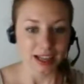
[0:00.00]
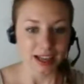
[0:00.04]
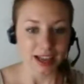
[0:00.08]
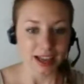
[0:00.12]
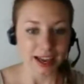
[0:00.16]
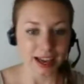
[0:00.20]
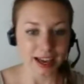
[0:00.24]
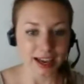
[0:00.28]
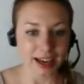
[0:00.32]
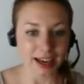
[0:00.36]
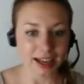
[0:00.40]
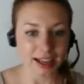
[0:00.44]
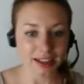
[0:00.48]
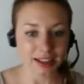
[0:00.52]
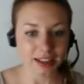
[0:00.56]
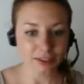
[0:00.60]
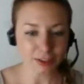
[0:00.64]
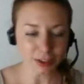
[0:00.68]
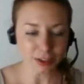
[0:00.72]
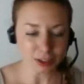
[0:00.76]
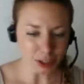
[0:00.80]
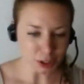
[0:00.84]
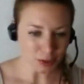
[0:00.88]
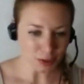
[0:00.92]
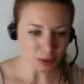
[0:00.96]
And the
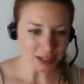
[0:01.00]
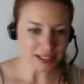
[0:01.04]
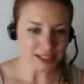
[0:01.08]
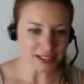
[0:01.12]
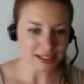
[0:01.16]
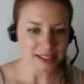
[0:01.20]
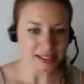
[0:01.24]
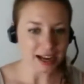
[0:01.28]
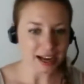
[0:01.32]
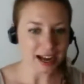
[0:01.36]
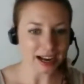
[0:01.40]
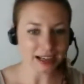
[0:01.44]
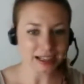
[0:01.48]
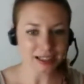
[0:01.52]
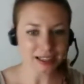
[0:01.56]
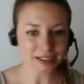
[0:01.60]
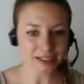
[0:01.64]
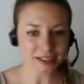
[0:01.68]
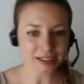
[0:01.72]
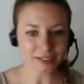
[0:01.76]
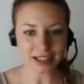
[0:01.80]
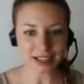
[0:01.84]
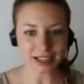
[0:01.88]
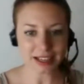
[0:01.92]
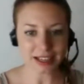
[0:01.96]
first one, it's kind of
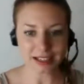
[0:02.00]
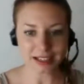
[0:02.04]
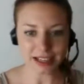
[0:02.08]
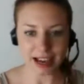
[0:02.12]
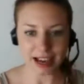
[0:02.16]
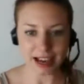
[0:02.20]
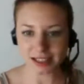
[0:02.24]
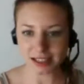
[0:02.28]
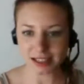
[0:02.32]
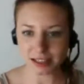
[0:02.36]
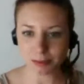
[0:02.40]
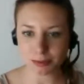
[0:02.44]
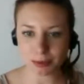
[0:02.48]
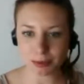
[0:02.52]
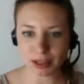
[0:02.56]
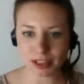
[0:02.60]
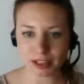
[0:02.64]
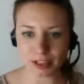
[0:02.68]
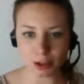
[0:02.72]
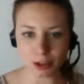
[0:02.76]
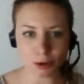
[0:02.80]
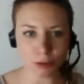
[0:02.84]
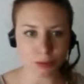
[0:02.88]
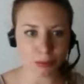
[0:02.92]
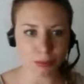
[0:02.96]
like a test,
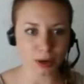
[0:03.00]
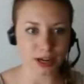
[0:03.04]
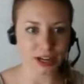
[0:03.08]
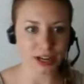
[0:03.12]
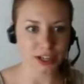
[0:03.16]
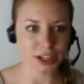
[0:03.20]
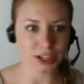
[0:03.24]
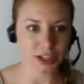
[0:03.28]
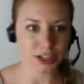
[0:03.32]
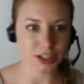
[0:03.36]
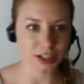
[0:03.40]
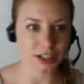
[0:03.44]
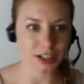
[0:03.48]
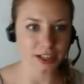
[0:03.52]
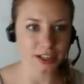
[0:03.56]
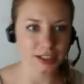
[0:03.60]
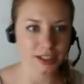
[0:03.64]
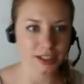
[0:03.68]
but no pressure.